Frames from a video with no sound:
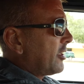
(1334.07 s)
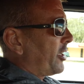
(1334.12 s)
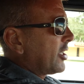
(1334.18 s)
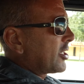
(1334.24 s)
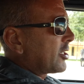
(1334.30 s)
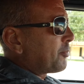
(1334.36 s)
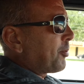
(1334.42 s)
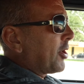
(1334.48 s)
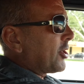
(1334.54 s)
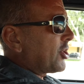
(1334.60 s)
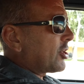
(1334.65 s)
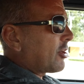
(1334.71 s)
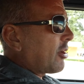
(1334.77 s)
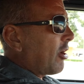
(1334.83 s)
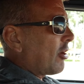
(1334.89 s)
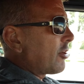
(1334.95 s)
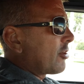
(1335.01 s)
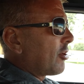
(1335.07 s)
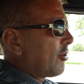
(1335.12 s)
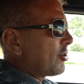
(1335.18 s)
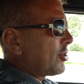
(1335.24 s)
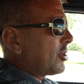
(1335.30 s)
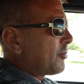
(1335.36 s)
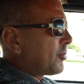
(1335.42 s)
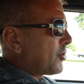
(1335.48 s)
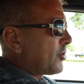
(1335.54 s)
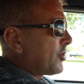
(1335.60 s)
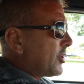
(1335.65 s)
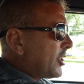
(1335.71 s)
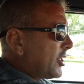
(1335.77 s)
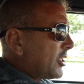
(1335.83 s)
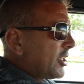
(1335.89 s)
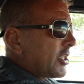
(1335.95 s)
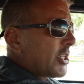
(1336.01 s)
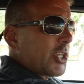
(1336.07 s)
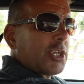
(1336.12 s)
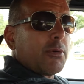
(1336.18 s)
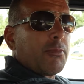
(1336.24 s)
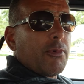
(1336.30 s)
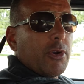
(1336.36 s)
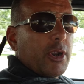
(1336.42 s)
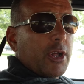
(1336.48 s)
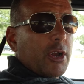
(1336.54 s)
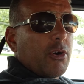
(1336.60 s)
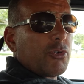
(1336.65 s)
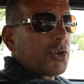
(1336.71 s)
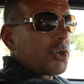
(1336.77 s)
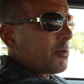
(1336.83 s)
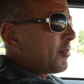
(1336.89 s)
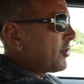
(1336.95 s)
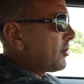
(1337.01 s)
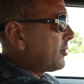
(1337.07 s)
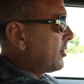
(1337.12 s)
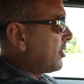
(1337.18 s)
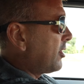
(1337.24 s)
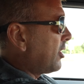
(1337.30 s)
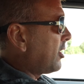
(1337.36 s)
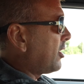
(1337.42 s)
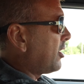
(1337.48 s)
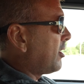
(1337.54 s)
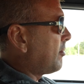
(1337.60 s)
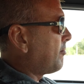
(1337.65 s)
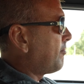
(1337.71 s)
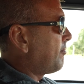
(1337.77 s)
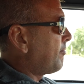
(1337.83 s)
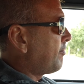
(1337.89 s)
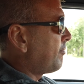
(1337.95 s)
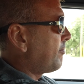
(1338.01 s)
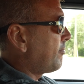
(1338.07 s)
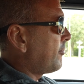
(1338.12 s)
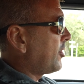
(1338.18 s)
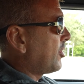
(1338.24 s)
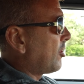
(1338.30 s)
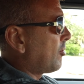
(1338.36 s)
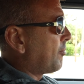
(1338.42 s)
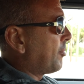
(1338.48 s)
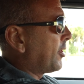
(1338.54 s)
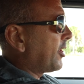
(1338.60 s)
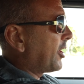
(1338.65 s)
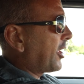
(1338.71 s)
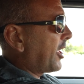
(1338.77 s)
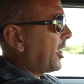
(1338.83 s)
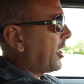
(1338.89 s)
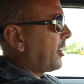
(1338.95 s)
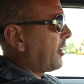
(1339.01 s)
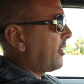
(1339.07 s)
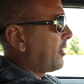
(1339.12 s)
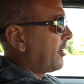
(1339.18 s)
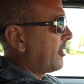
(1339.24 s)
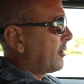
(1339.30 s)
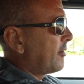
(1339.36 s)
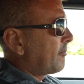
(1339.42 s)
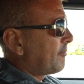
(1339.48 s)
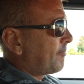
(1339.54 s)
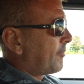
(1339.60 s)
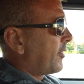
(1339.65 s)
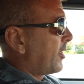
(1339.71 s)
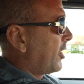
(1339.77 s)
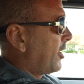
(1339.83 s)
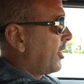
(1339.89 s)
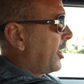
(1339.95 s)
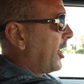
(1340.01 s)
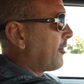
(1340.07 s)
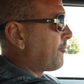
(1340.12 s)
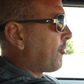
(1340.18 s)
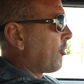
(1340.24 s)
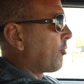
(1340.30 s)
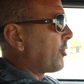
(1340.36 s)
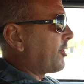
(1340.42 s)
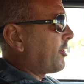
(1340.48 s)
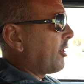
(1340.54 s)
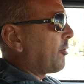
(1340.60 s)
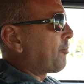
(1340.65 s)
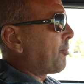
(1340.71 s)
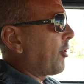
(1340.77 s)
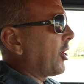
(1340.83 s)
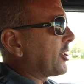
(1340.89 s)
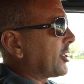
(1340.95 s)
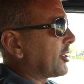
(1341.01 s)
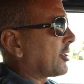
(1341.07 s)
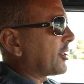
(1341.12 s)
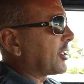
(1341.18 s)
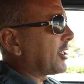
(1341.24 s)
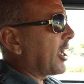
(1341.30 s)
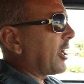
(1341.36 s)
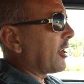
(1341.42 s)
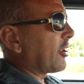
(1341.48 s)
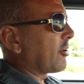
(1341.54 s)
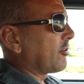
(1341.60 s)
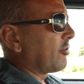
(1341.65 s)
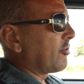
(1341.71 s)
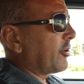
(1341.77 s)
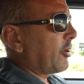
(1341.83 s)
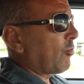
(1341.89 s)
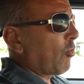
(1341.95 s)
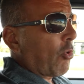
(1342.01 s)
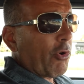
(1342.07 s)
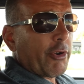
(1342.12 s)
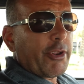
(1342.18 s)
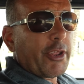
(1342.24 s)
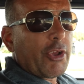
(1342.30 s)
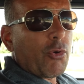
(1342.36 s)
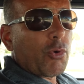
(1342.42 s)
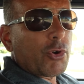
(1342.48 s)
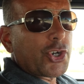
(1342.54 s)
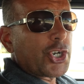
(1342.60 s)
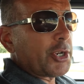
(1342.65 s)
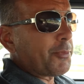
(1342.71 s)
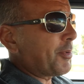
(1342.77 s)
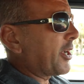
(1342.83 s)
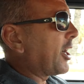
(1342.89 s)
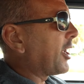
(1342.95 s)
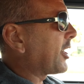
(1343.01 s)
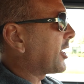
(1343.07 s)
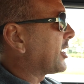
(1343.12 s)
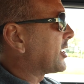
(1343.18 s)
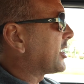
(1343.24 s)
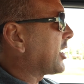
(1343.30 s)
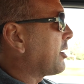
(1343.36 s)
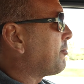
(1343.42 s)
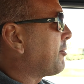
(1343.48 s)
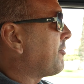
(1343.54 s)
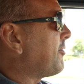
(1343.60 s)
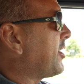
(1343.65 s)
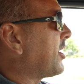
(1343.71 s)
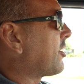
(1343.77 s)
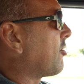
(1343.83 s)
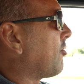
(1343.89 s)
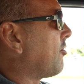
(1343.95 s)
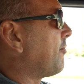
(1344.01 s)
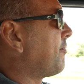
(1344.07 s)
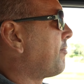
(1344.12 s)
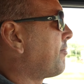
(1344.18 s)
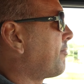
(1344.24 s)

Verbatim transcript: So, is the price of the car negotiable? It is somewhat negotiable. Um, you know, but again, at full retail price, it does not include a warranty or shipping on a consignment vehicle.